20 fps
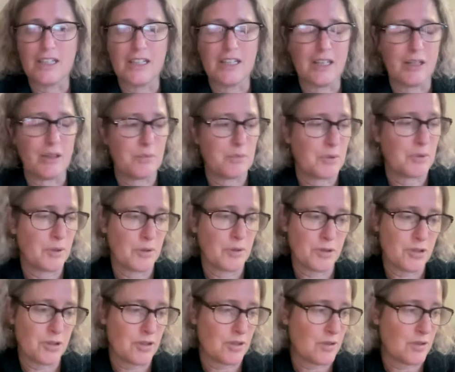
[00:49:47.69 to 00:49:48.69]
uh,
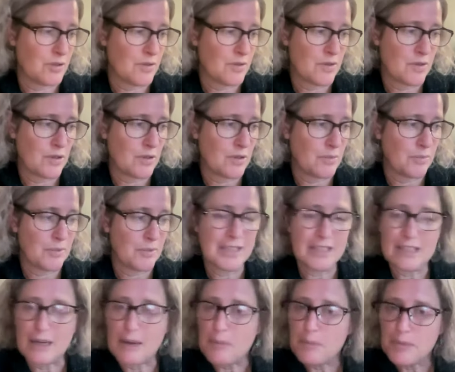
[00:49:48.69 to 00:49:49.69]
approach, there's, you know,
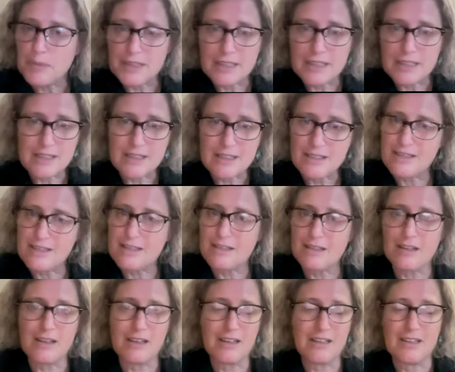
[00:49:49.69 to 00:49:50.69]
big companies,
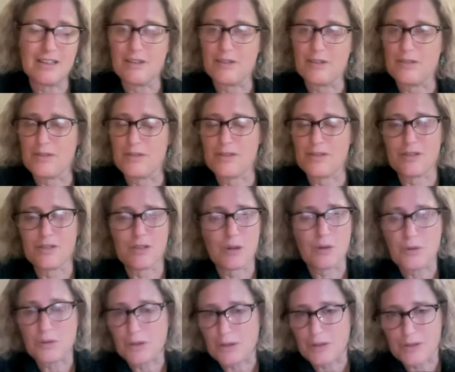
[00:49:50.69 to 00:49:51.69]
uh, there's
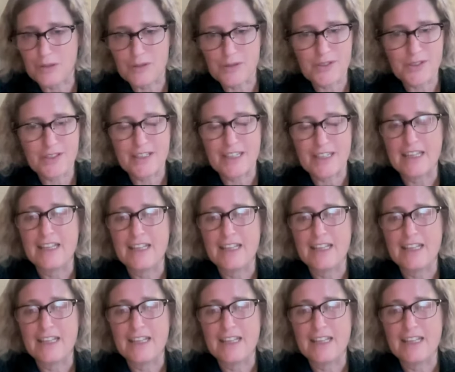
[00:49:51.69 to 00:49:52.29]
donors,